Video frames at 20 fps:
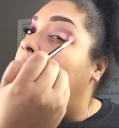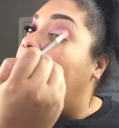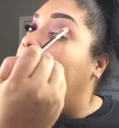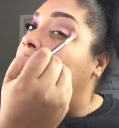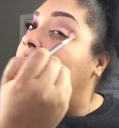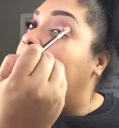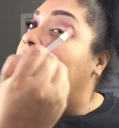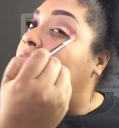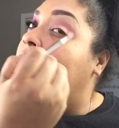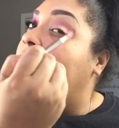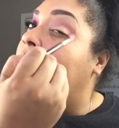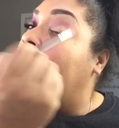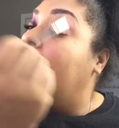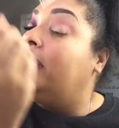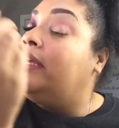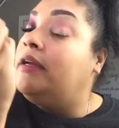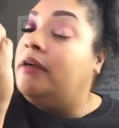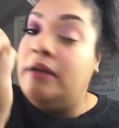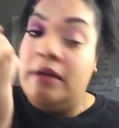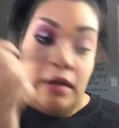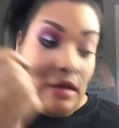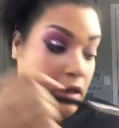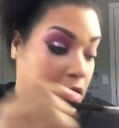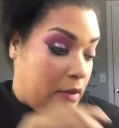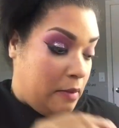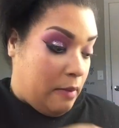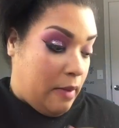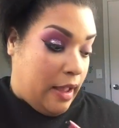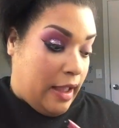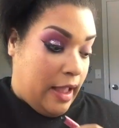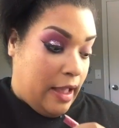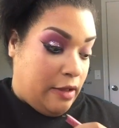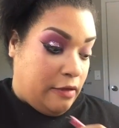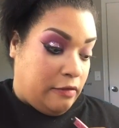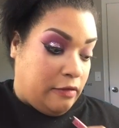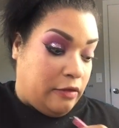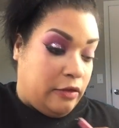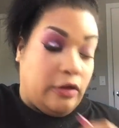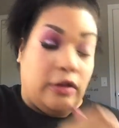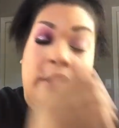That's okay. My
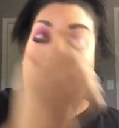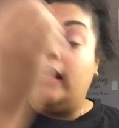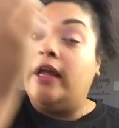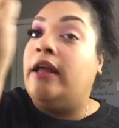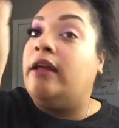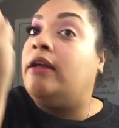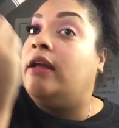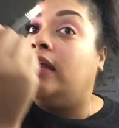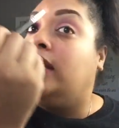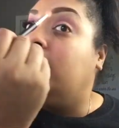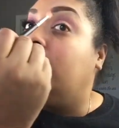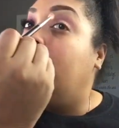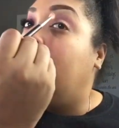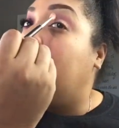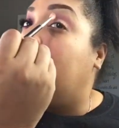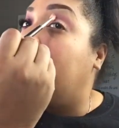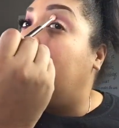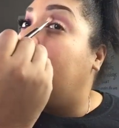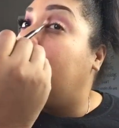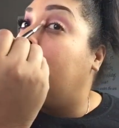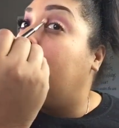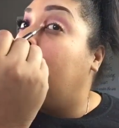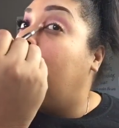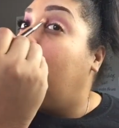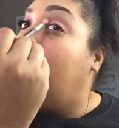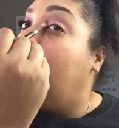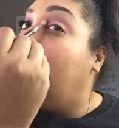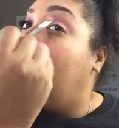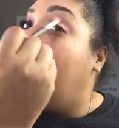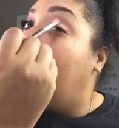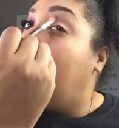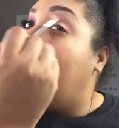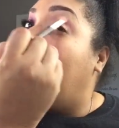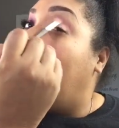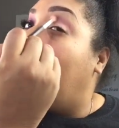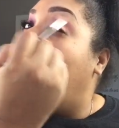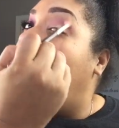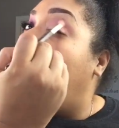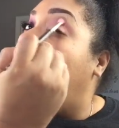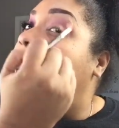house looked like it literally.
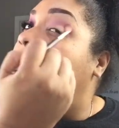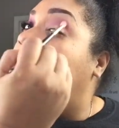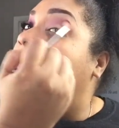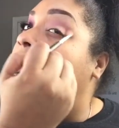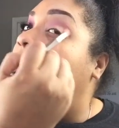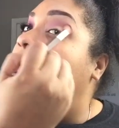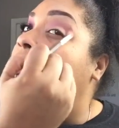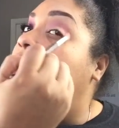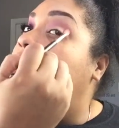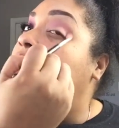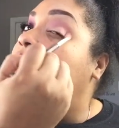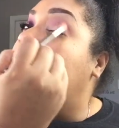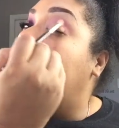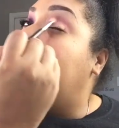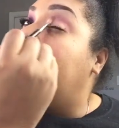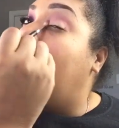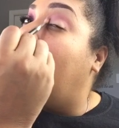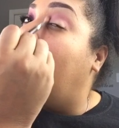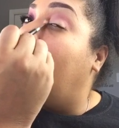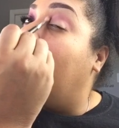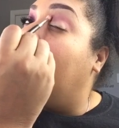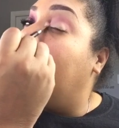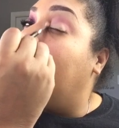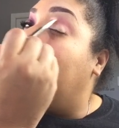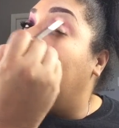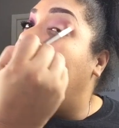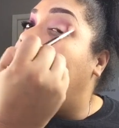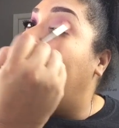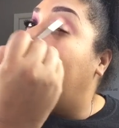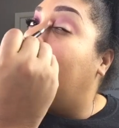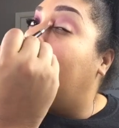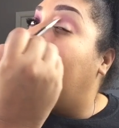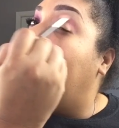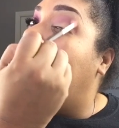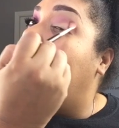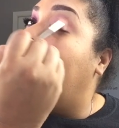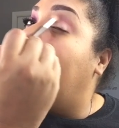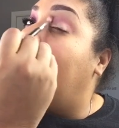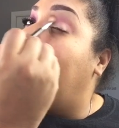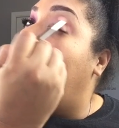My wife's clothes are in the living
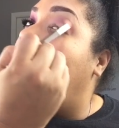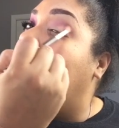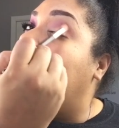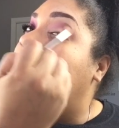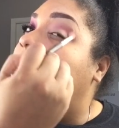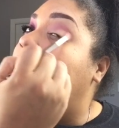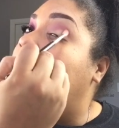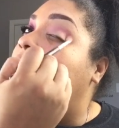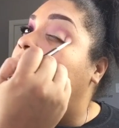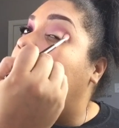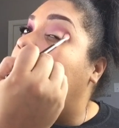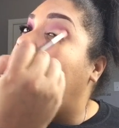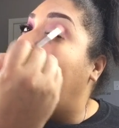room on top of her